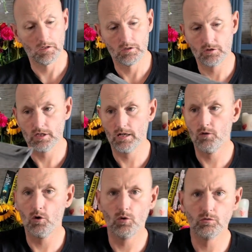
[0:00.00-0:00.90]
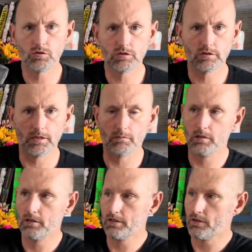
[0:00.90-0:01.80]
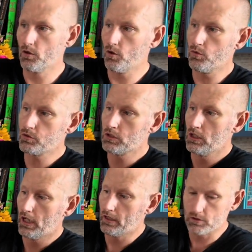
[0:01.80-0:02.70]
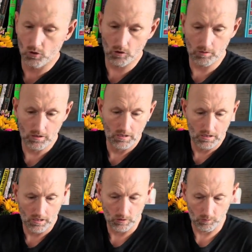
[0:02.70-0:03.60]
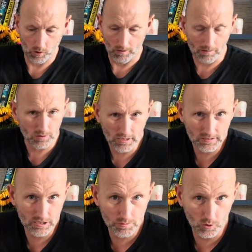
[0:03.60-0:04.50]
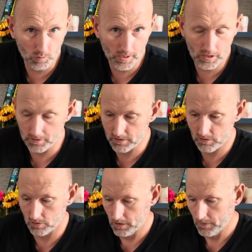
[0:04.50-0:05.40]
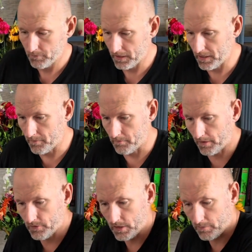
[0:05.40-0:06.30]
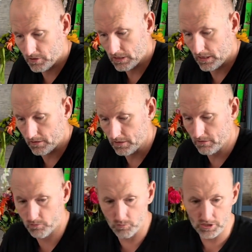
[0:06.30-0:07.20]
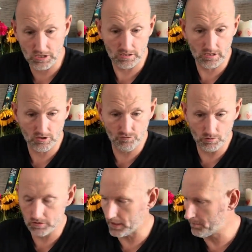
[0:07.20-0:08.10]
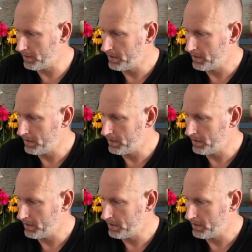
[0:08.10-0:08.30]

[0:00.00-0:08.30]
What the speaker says: so you have holes, yep, you've got holes at the top, at the bottom. I'm learning as we go, by the way, so everything I'm seeing, we're seeing this in real time.